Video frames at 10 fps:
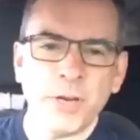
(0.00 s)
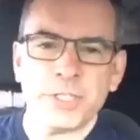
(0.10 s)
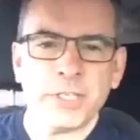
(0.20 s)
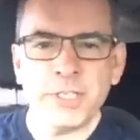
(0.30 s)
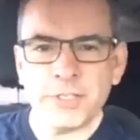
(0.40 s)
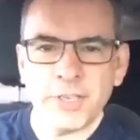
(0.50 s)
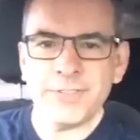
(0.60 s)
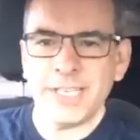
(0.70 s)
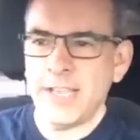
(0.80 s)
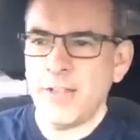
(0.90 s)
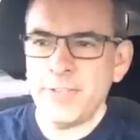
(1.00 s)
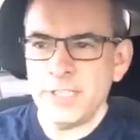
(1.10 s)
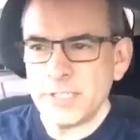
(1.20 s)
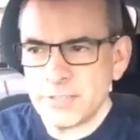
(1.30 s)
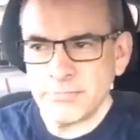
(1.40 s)
And don't put pressure on
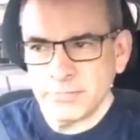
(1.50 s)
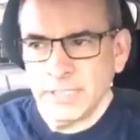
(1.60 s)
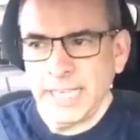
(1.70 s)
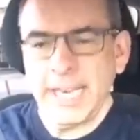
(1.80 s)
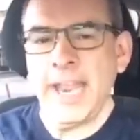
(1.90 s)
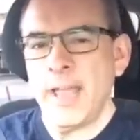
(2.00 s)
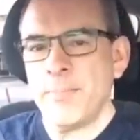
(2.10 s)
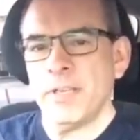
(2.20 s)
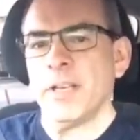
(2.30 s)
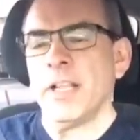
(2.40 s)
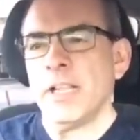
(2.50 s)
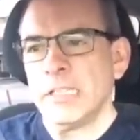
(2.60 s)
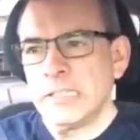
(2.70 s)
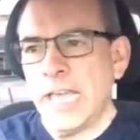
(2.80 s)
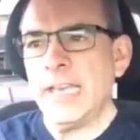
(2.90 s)
yourself to get healthy. Just let it
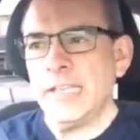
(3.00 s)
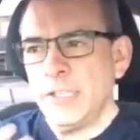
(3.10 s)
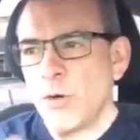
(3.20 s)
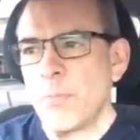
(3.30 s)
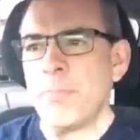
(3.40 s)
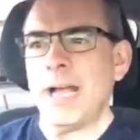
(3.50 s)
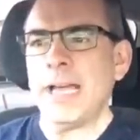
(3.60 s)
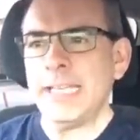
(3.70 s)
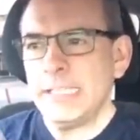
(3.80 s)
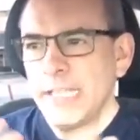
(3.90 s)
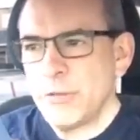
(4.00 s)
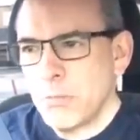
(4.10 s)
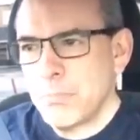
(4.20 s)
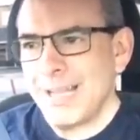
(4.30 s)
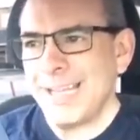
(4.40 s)
happen. Let your
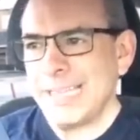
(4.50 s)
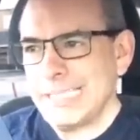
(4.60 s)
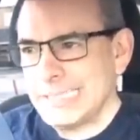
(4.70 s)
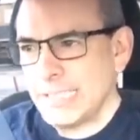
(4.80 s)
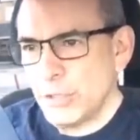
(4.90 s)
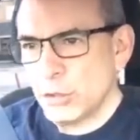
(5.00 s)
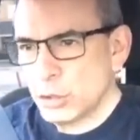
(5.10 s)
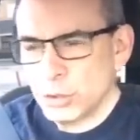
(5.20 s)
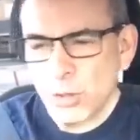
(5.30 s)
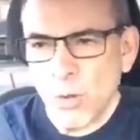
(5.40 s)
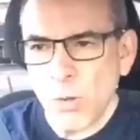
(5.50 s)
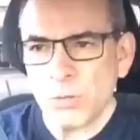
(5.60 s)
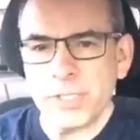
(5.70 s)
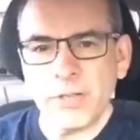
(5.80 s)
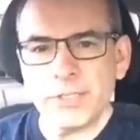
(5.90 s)
body, let your mind, let
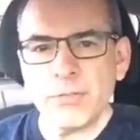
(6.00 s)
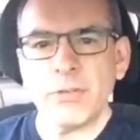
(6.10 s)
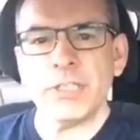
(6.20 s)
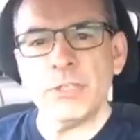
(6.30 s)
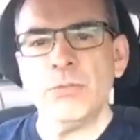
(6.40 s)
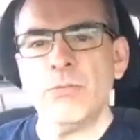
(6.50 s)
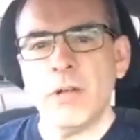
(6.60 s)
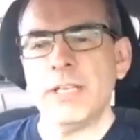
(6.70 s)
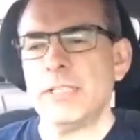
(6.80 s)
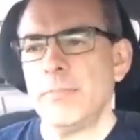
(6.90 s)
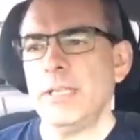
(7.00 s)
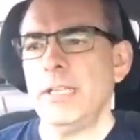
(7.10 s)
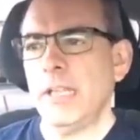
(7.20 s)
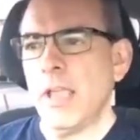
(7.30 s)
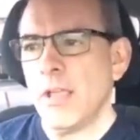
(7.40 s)
your soul tell you what you
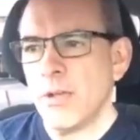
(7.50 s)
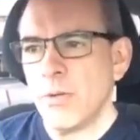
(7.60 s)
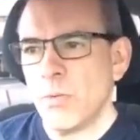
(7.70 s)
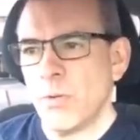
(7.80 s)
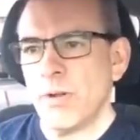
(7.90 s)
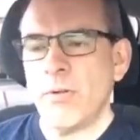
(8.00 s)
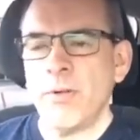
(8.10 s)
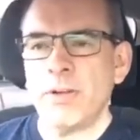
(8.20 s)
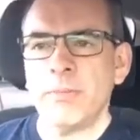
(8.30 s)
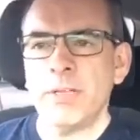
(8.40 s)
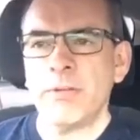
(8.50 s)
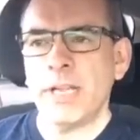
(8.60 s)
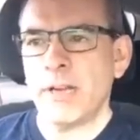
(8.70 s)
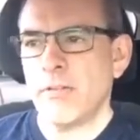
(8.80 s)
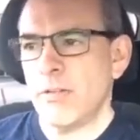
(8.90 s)
want to be. What
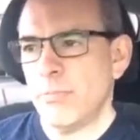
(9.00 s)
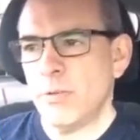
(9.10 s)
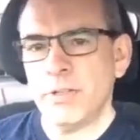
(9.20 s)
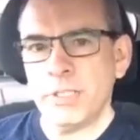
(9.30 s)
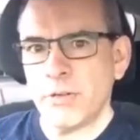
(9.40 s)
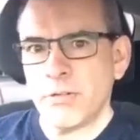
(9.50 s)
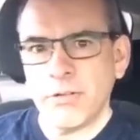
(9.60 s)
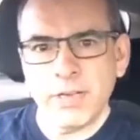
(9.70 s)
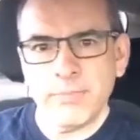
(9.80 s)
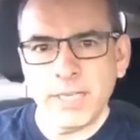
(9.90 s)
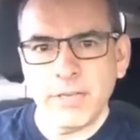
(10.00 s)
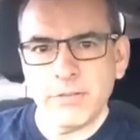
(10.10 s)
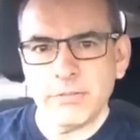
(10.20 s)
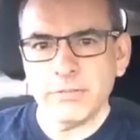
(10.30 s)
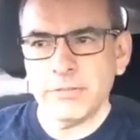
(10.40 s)
do I want to be when I grow up? Well, you're
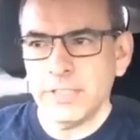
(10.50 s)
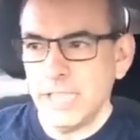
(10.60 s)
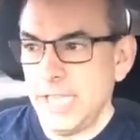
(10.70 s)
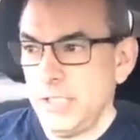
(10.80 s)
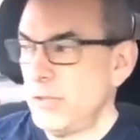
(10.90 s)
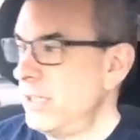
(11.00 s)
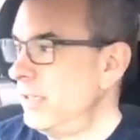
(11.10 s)
growing up now.